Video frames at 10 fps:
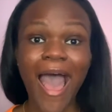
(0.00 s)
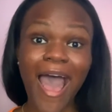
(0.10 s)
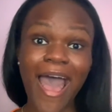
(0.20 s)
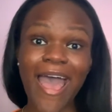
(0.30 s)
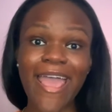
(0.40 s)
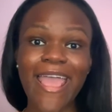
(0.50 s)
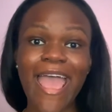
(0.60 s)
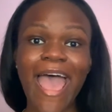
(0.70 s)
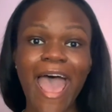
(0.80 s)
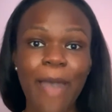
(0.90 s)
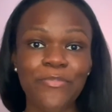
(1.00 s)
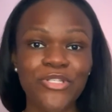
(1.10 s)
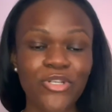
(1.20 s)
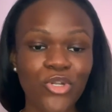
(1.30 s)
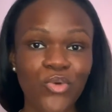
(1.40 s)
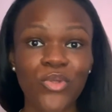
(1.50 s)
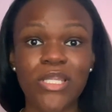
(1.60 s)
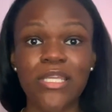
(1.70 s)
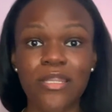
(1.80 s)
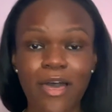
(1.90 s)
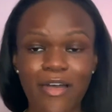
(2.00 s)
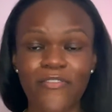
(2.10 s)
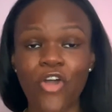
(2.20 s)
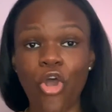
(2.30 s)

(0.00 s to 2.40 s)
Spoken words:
I absolutely love